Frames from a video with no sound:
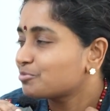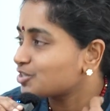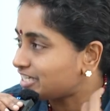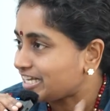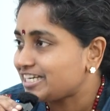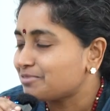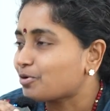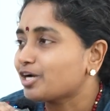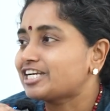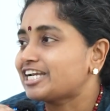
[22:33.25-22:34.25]
Because at any
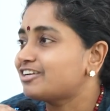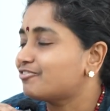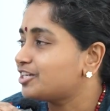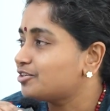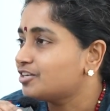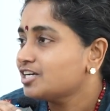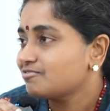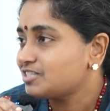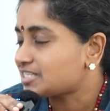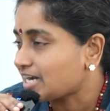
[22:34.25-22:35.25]
point, right, when
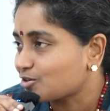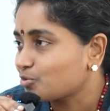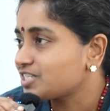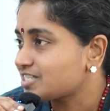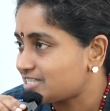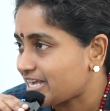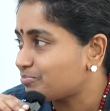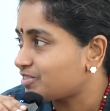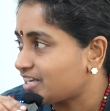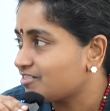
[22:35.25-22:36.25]
we start doing the
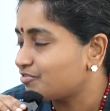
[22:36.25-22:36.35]
same thing,